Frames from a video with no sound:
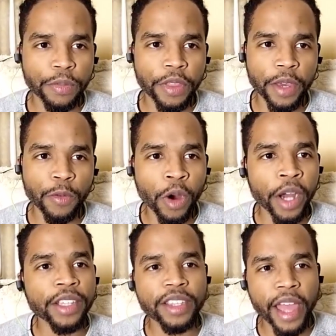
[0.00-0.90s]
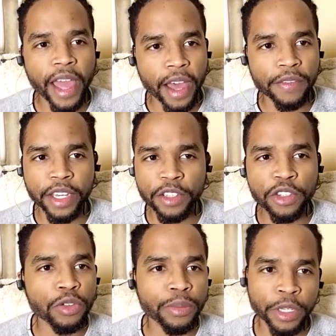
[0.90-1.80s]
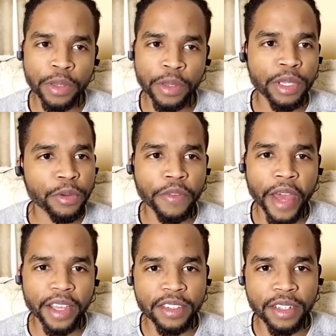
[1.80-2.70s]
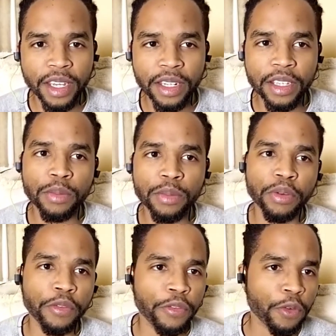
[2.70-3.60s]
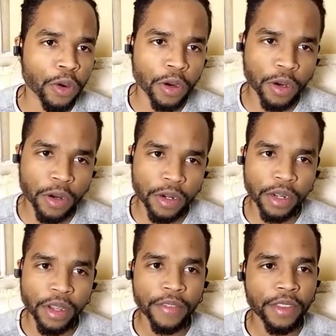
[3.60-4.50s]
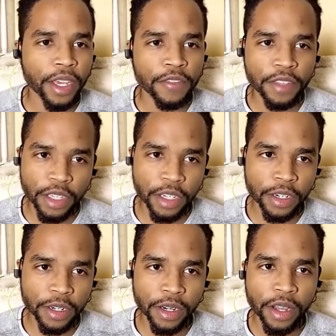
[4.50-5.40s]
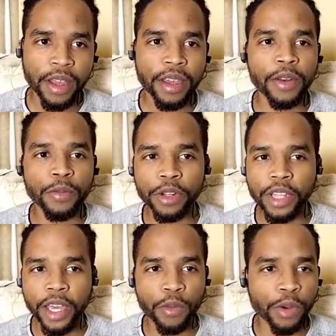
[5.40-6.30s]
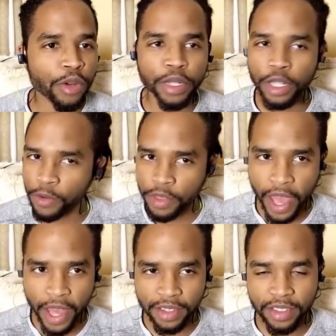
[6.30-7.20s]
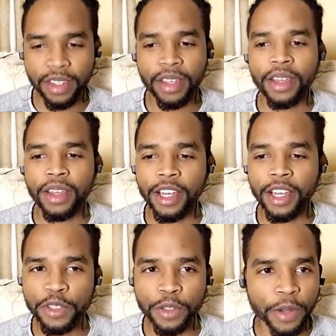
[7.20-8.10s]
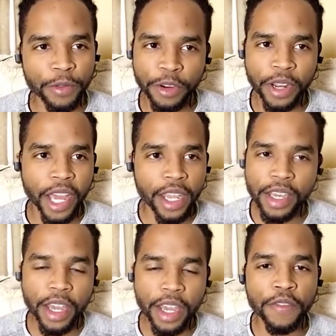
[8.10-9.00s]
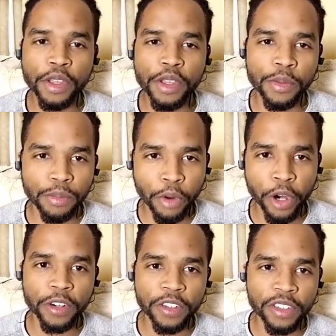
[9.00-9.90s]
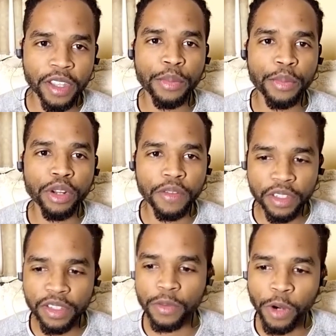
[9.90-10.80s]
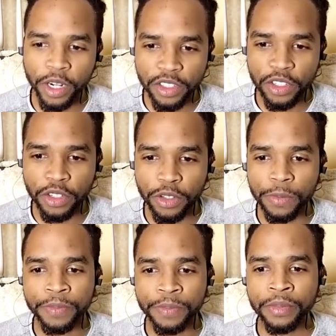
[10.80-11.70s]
they wanted to have 2 million people vaccinated before the end of the year, and we're well below that. They're not hitting any of the markers that they previously wanted to.